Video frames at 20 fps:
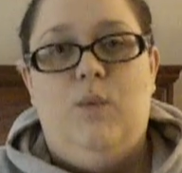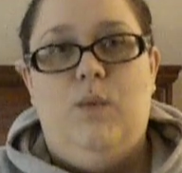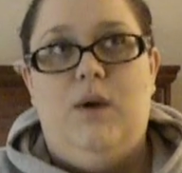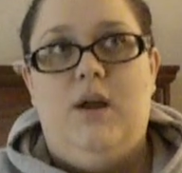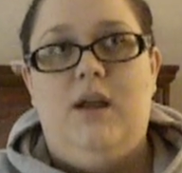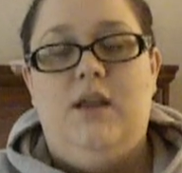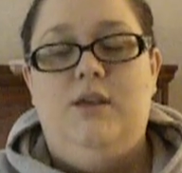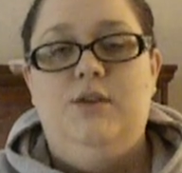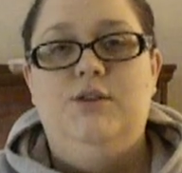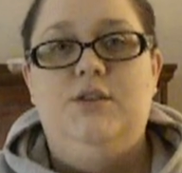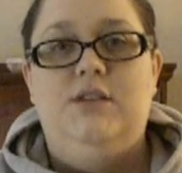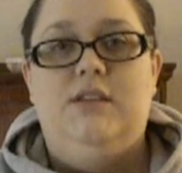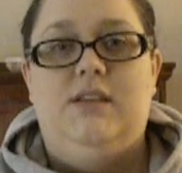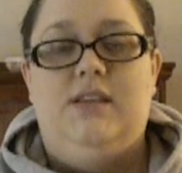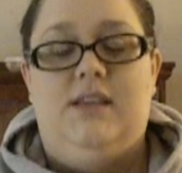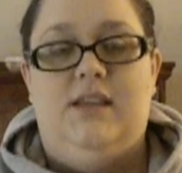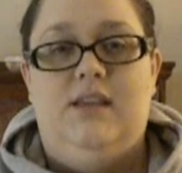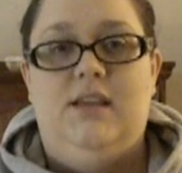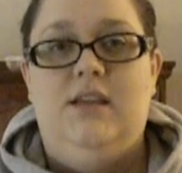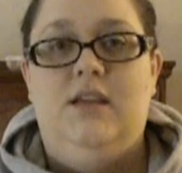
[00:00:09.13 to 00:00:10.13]
Where I
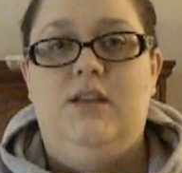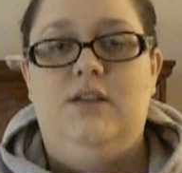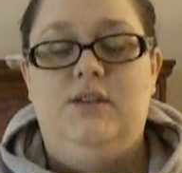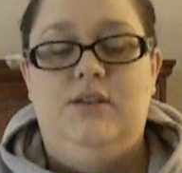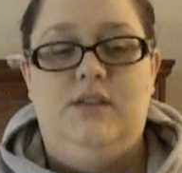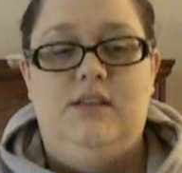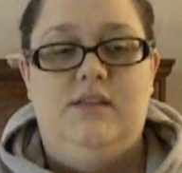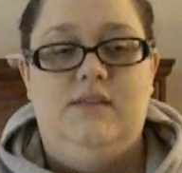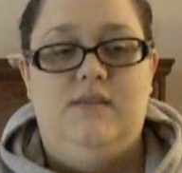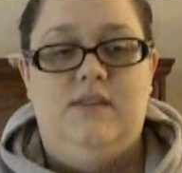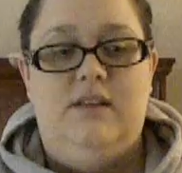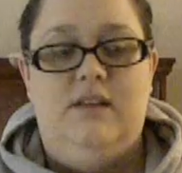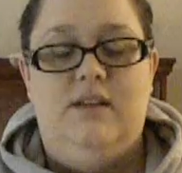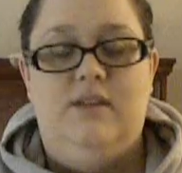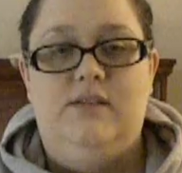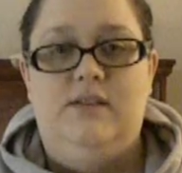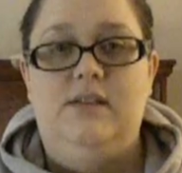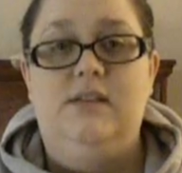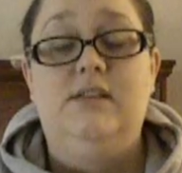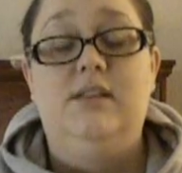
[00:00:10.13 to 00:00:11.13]
usually do these
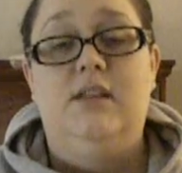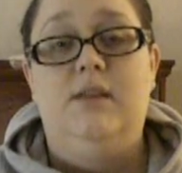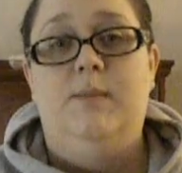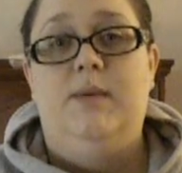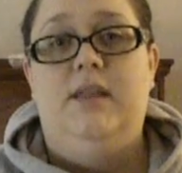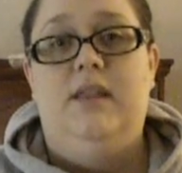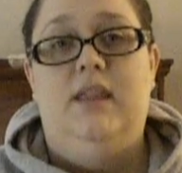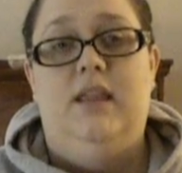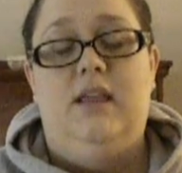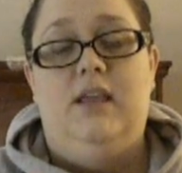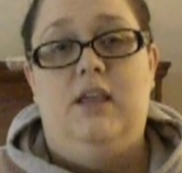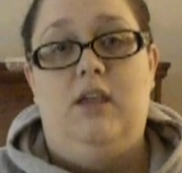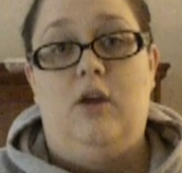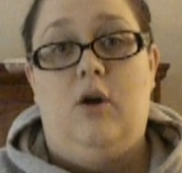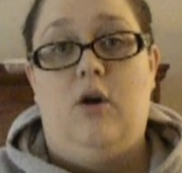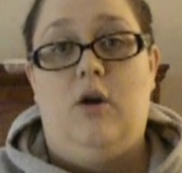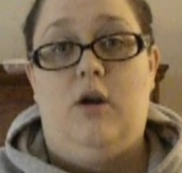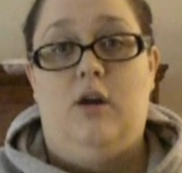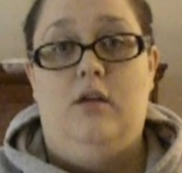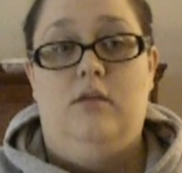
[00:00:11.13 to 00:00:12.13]
videos, this is going to be like a
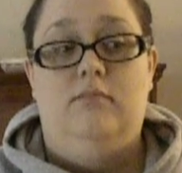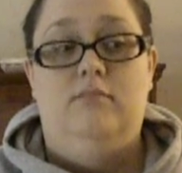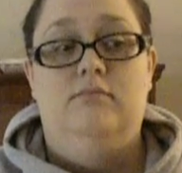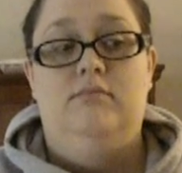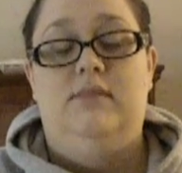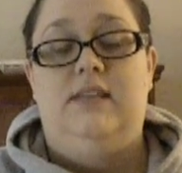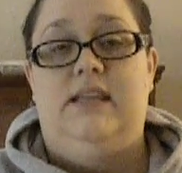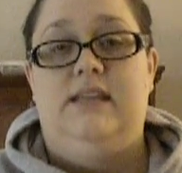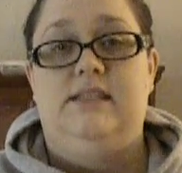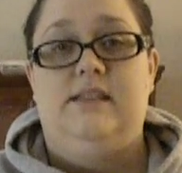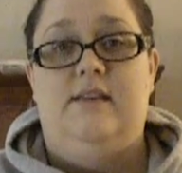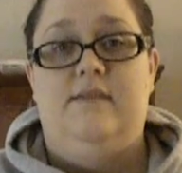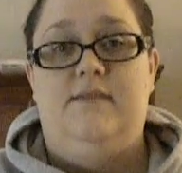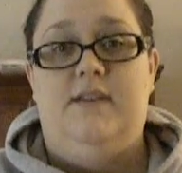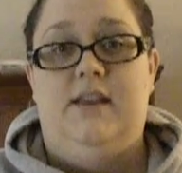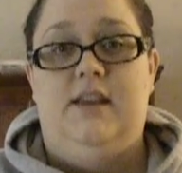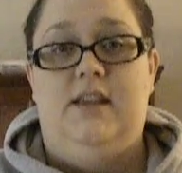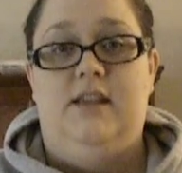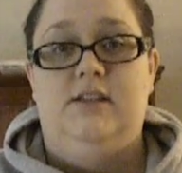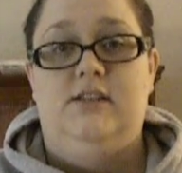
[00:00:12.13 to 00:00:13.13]
yarn, things I
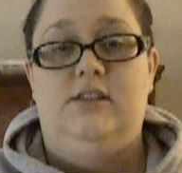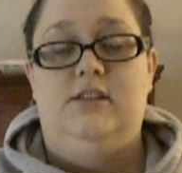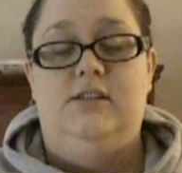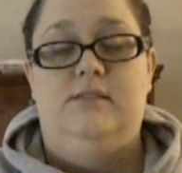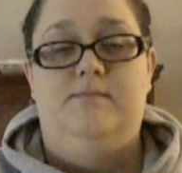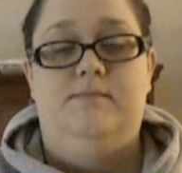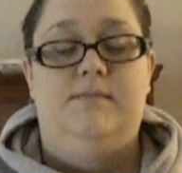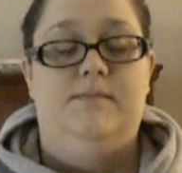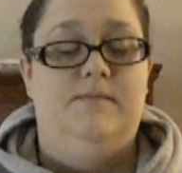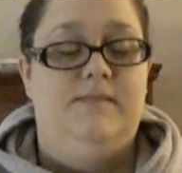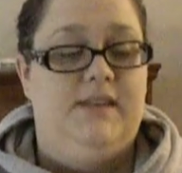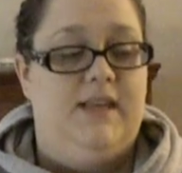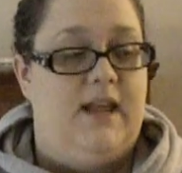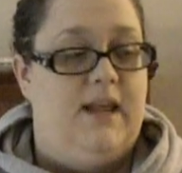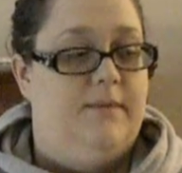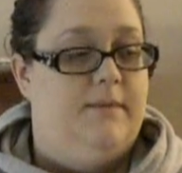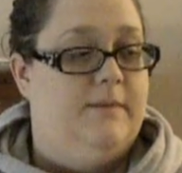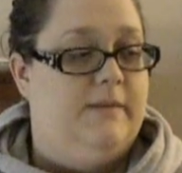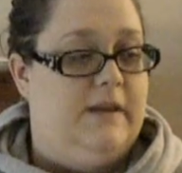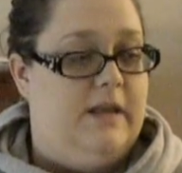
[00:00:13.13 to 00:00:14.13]
finished
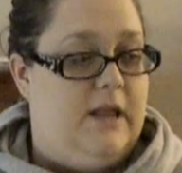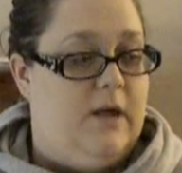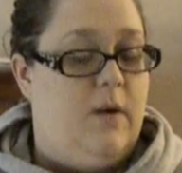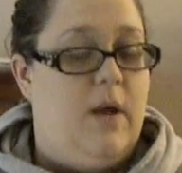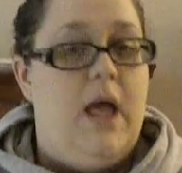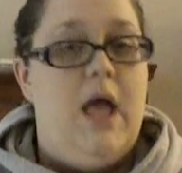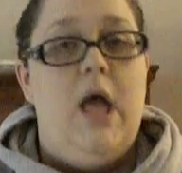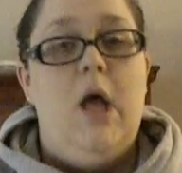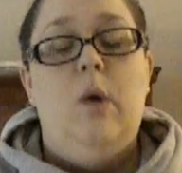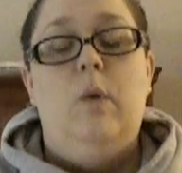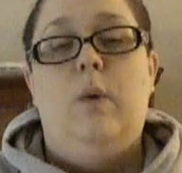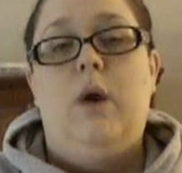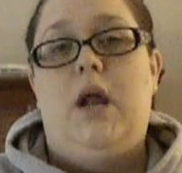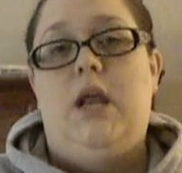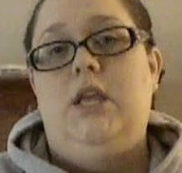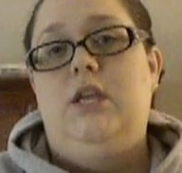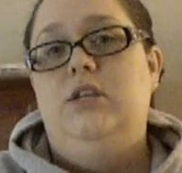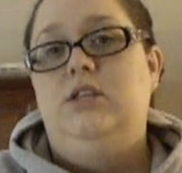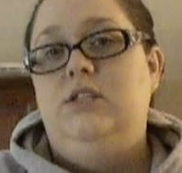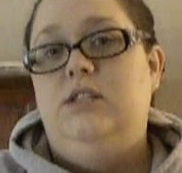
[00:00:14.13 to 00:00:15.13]
kind of video. Where
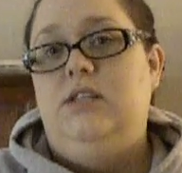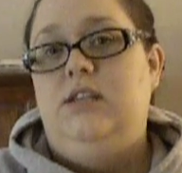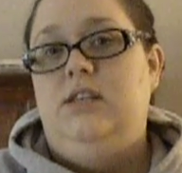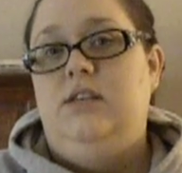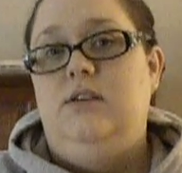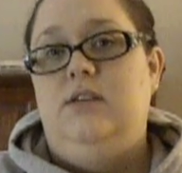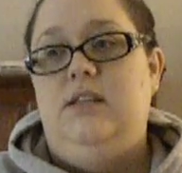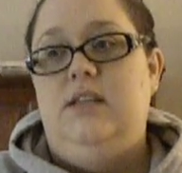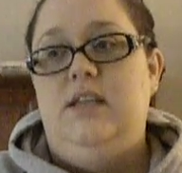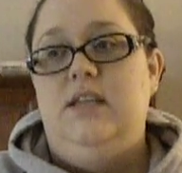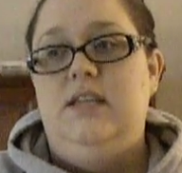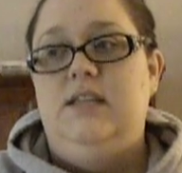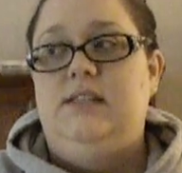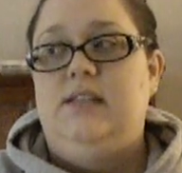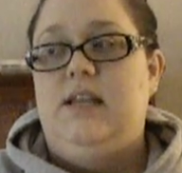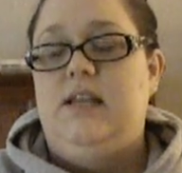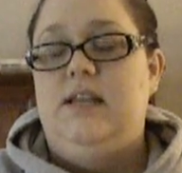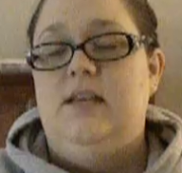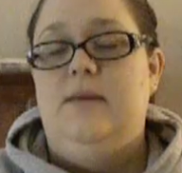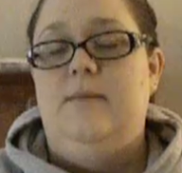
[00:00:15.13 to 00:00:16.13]
I usually do these
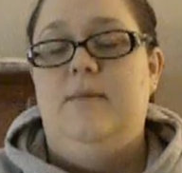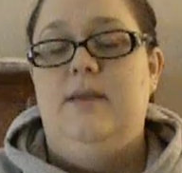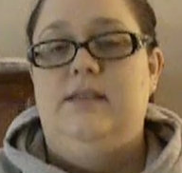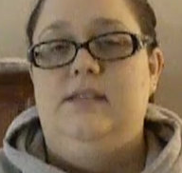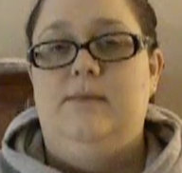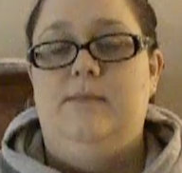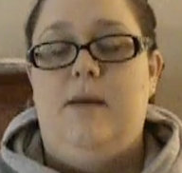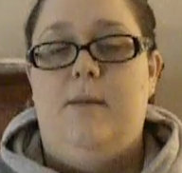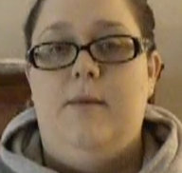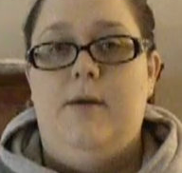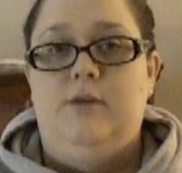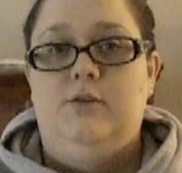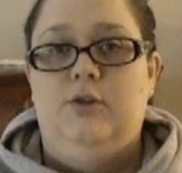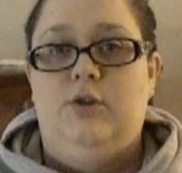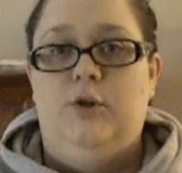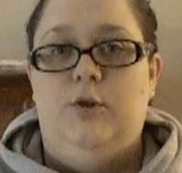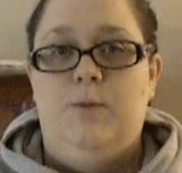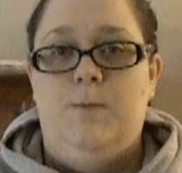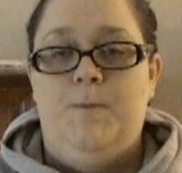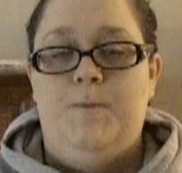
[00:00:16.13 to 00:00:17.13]
is in my
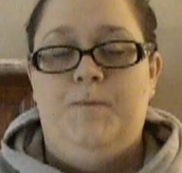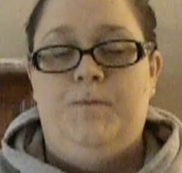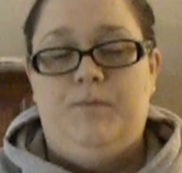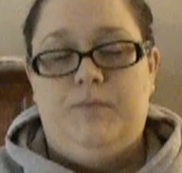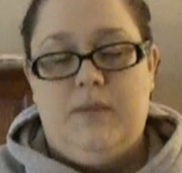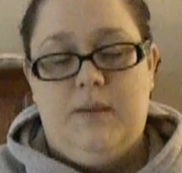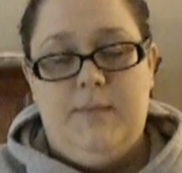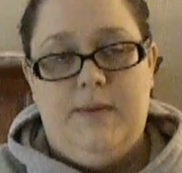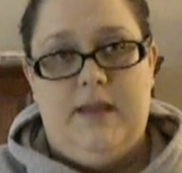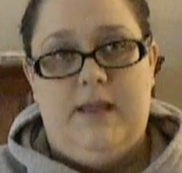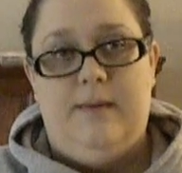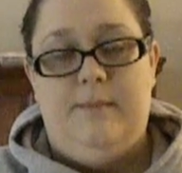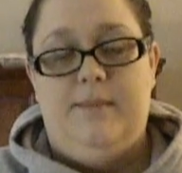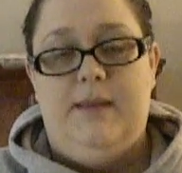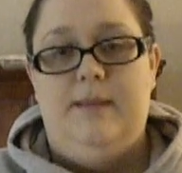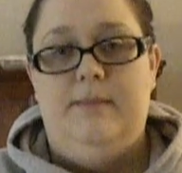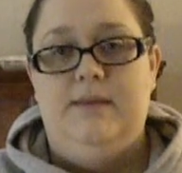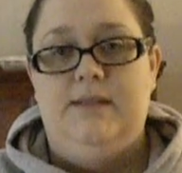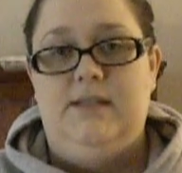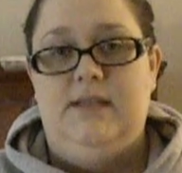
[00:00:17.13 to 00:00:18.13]
bedroom, but I'm
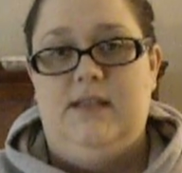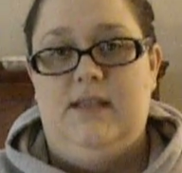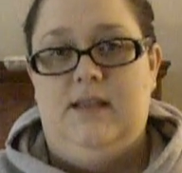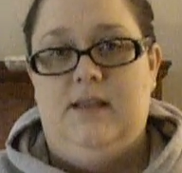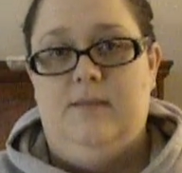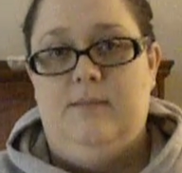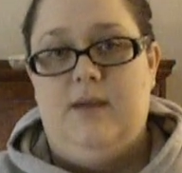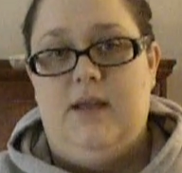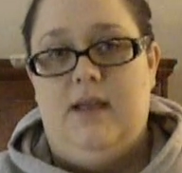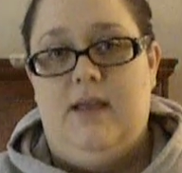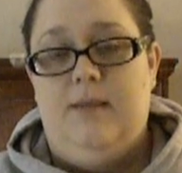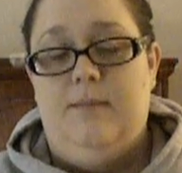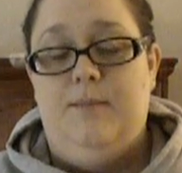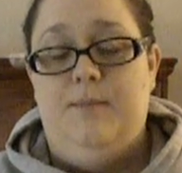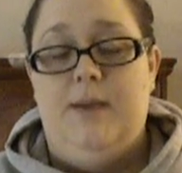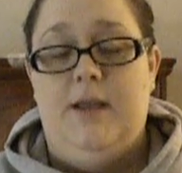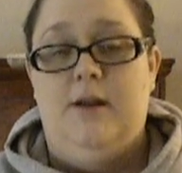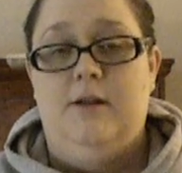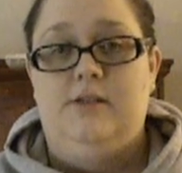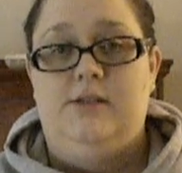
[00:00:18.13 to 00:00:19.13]
babysitting my
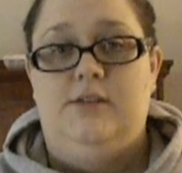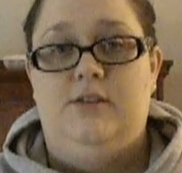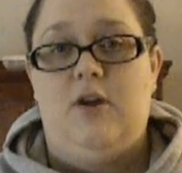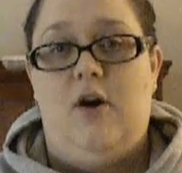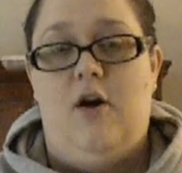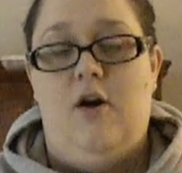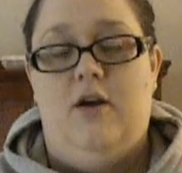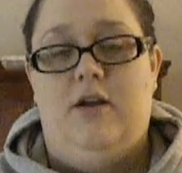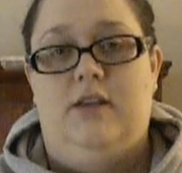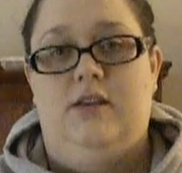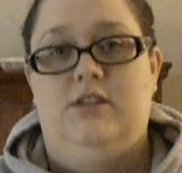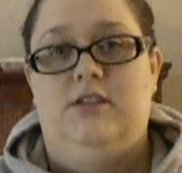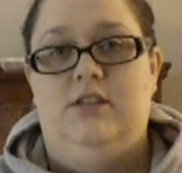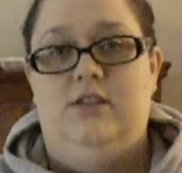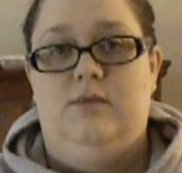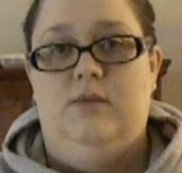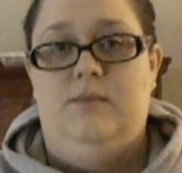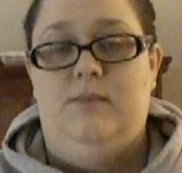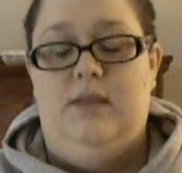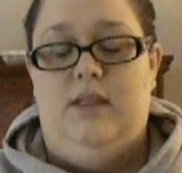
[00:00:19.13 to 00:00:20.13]
parents' dog, and
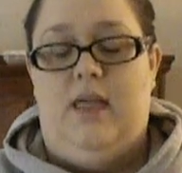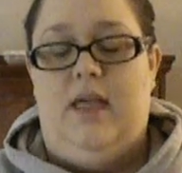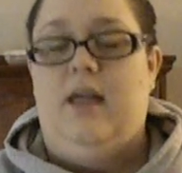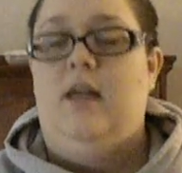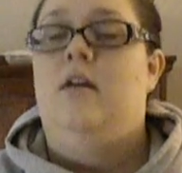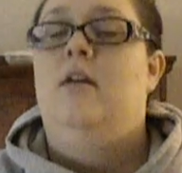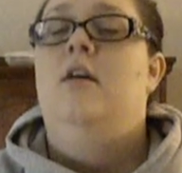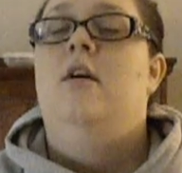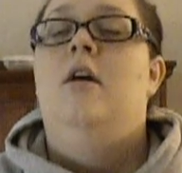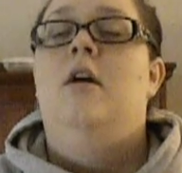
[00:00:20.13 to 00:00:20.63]
she would be like